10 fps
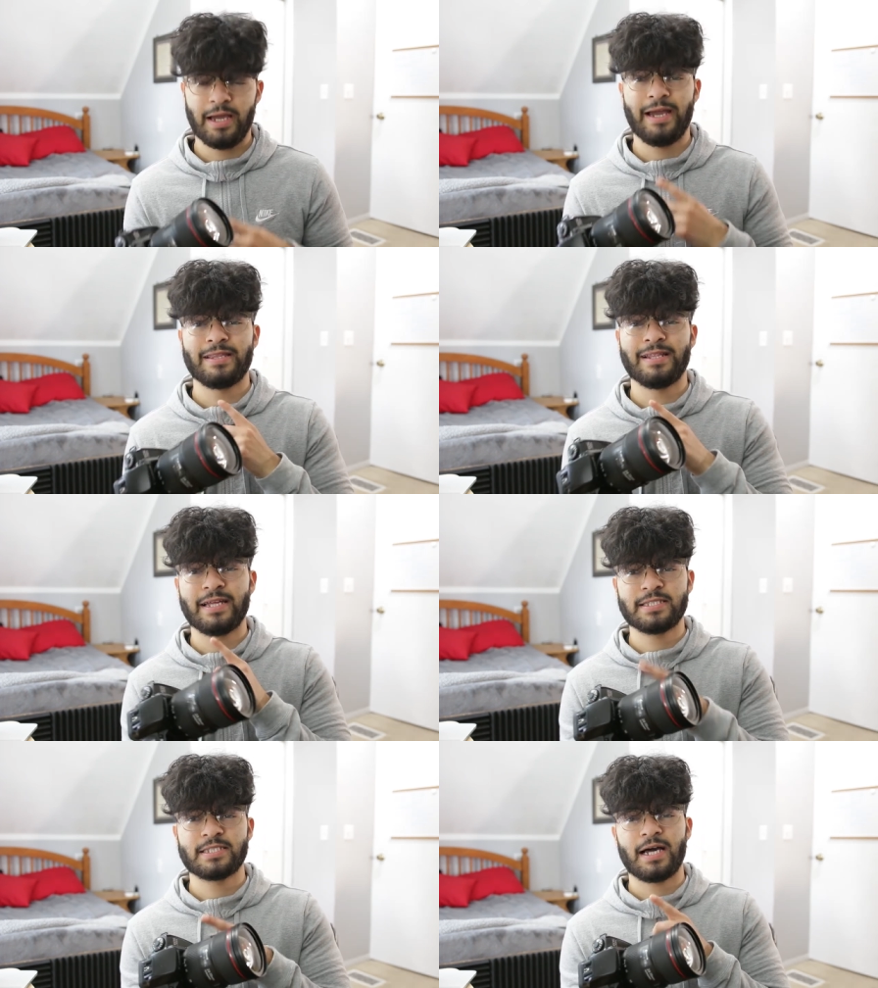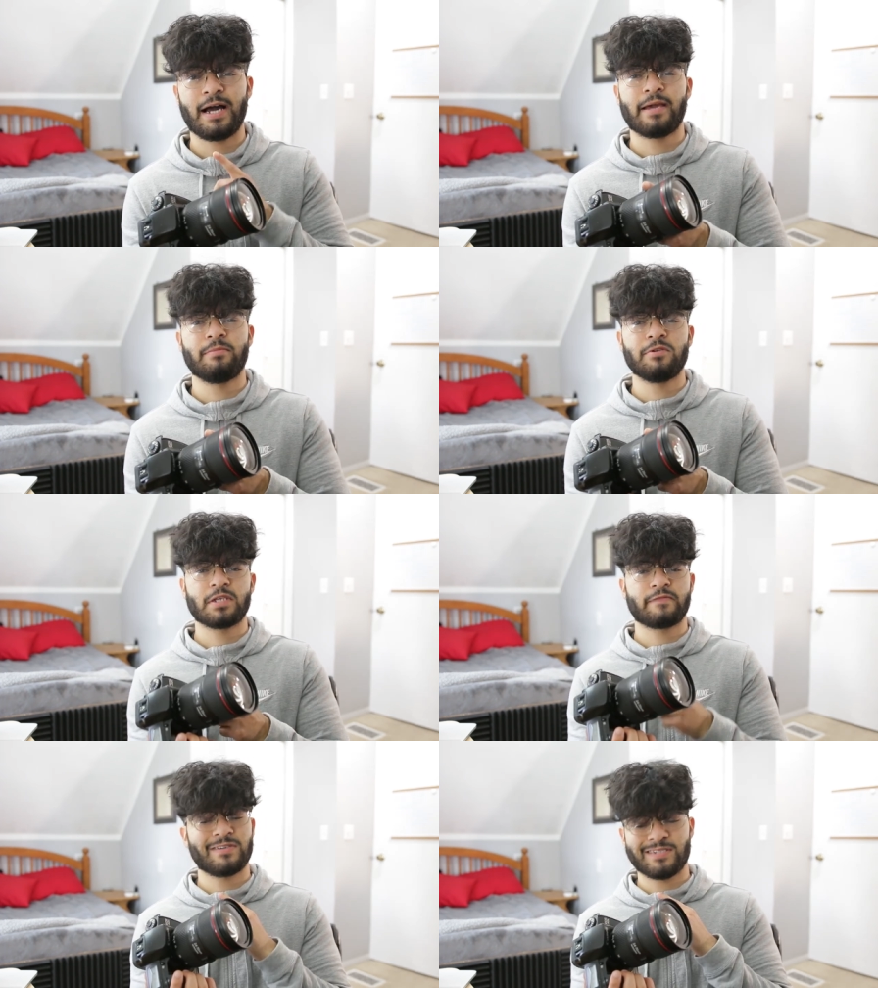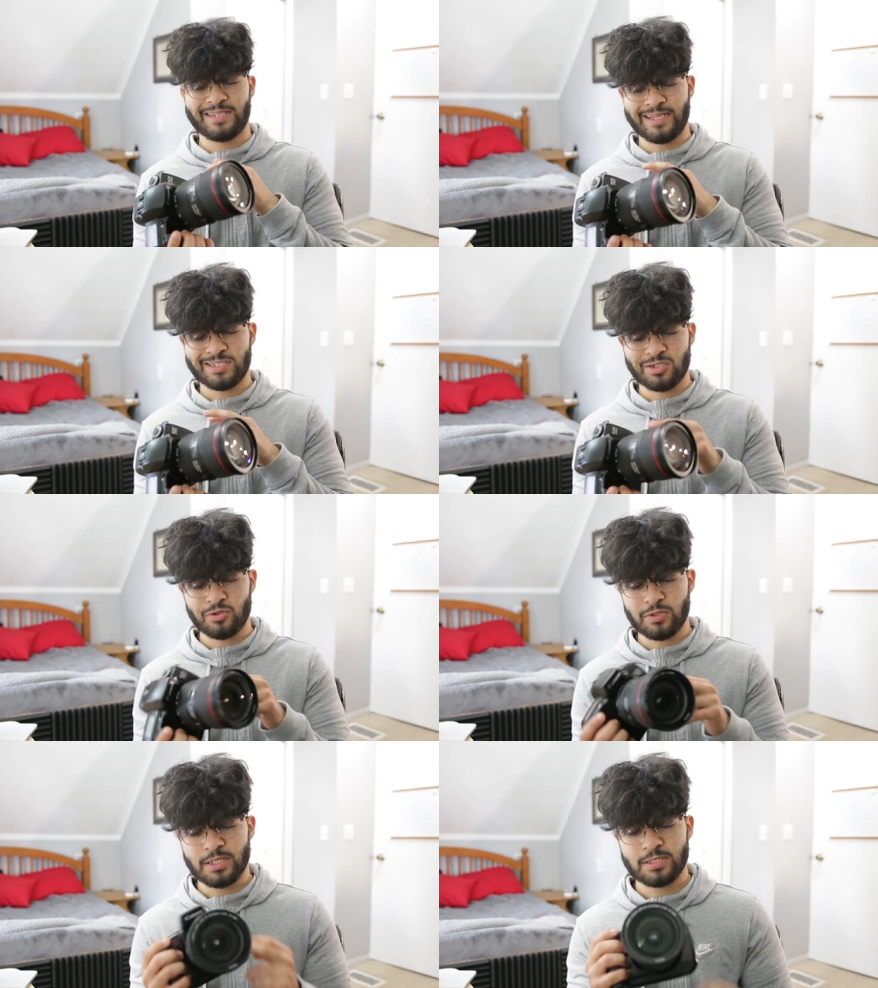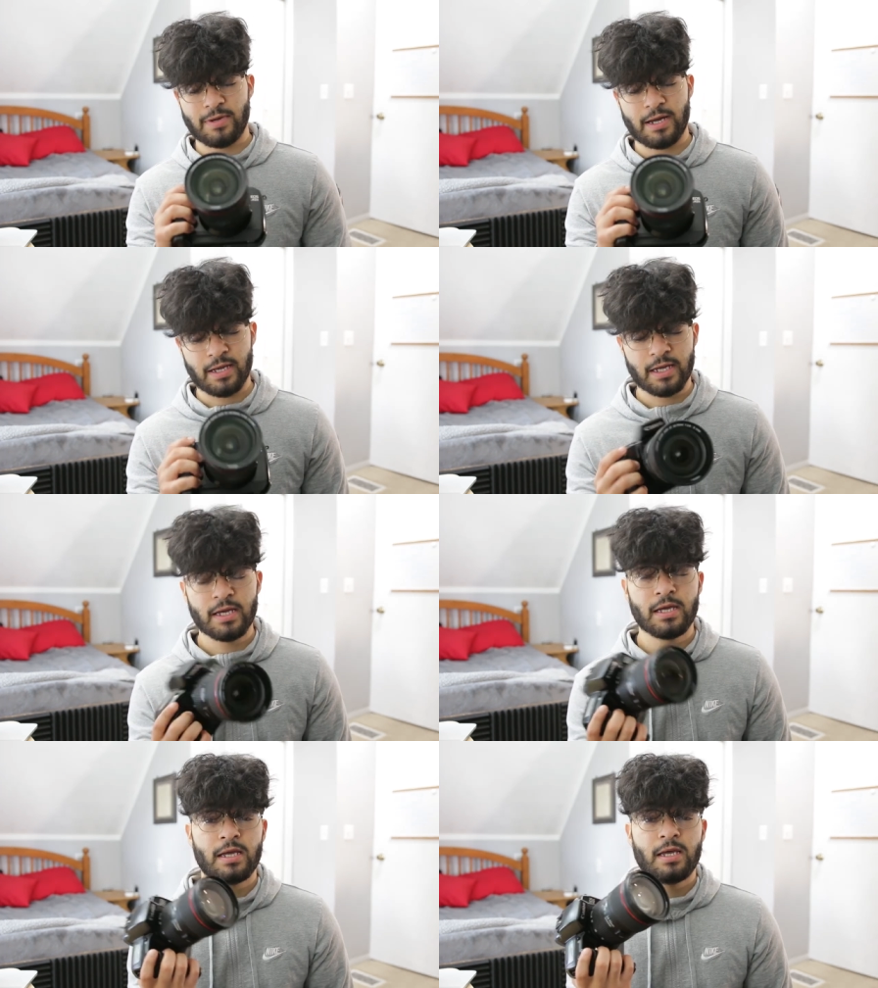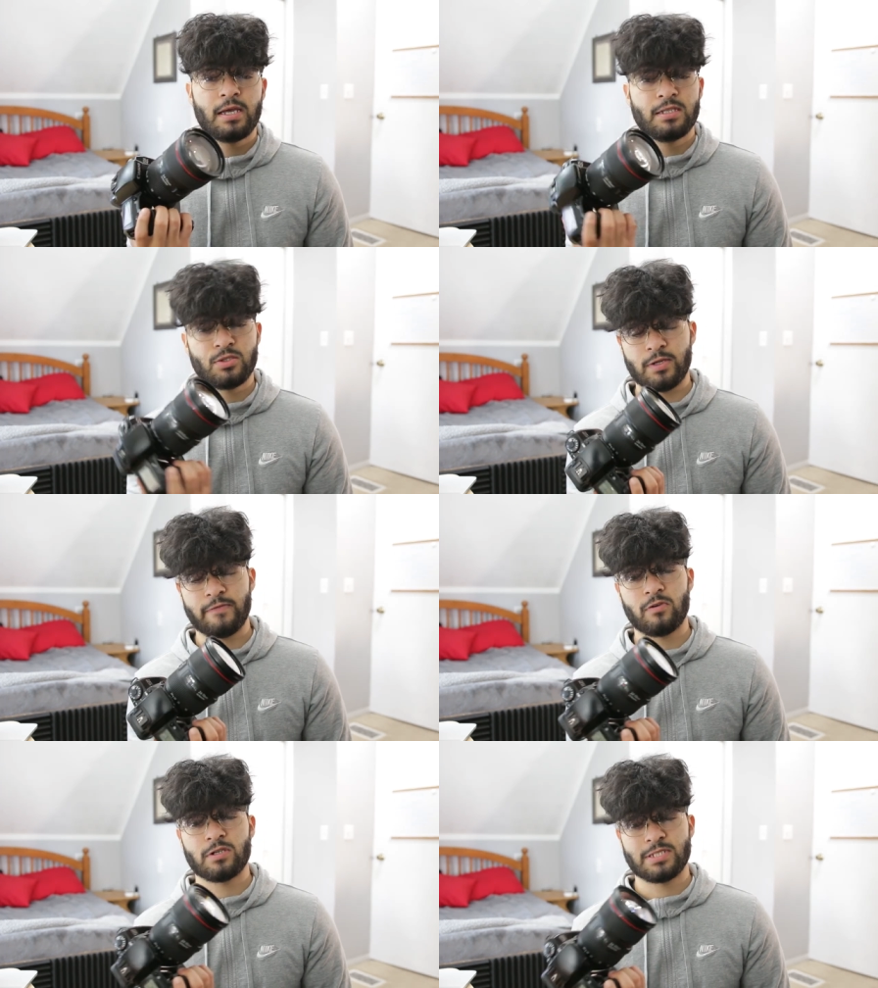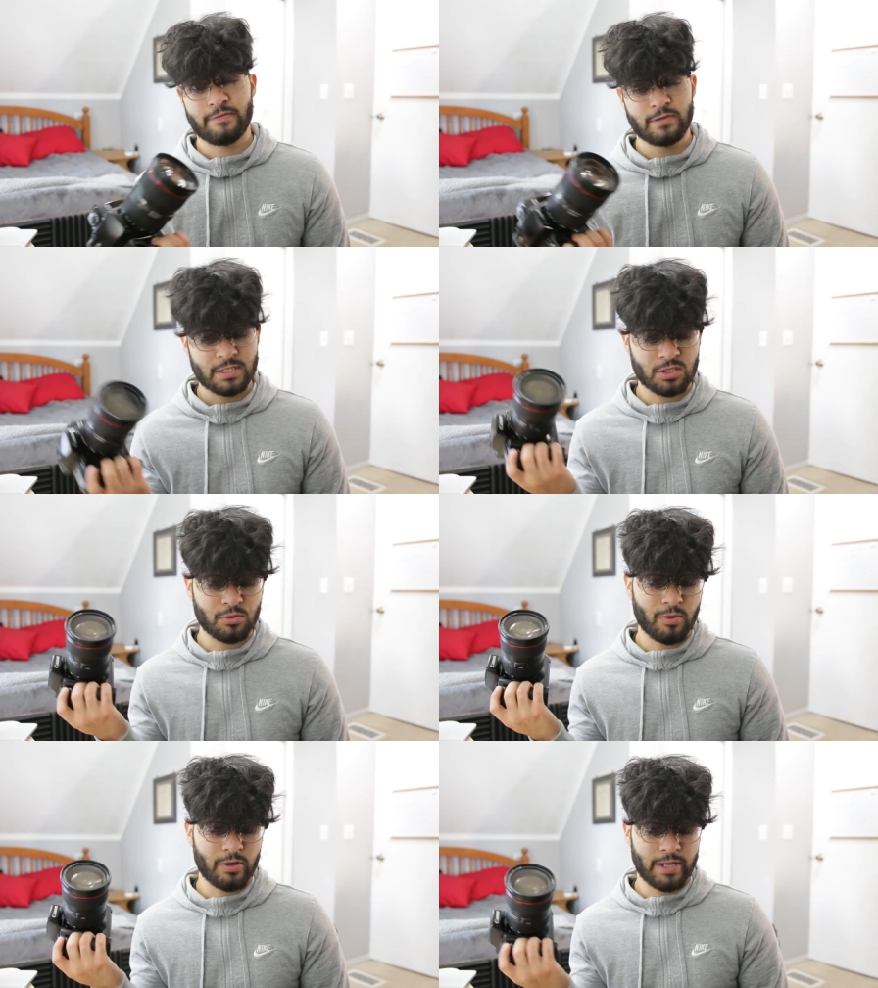And the lens I am using for today's shoot is my 24 to 70